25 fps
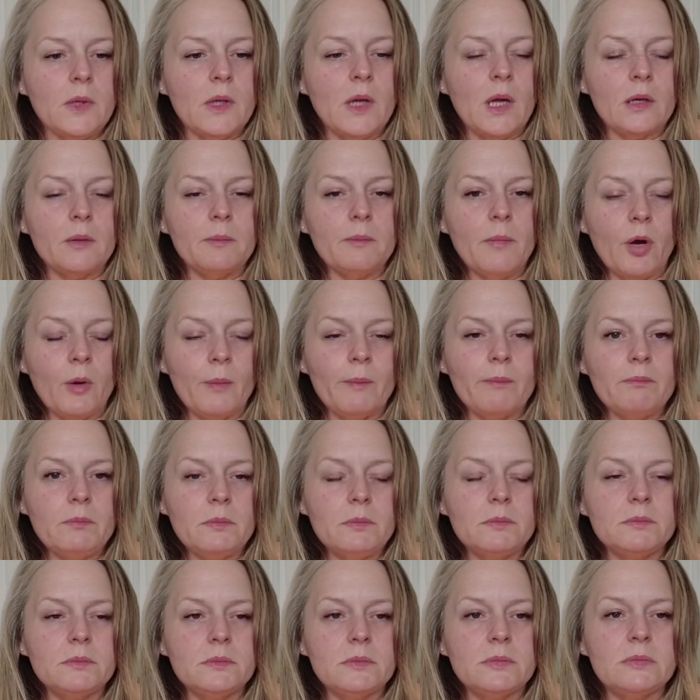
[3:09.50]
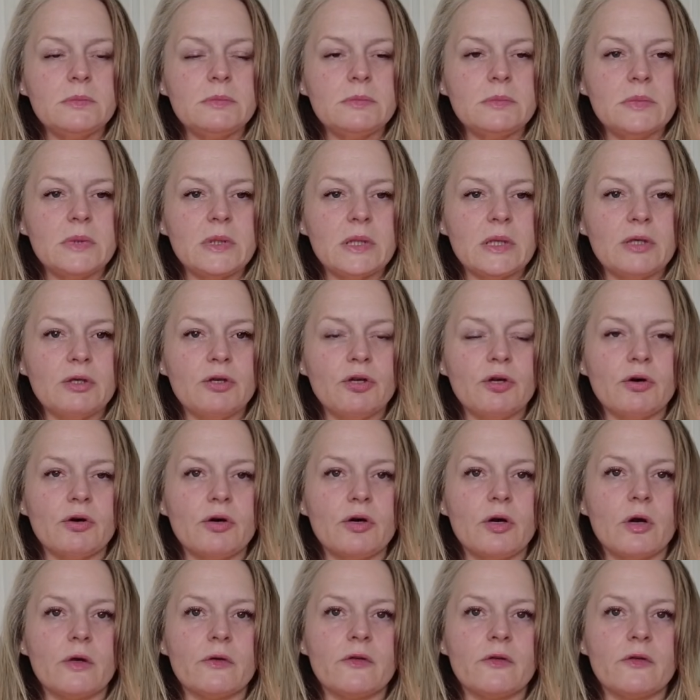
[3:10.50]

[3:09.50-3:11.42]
and Mum in York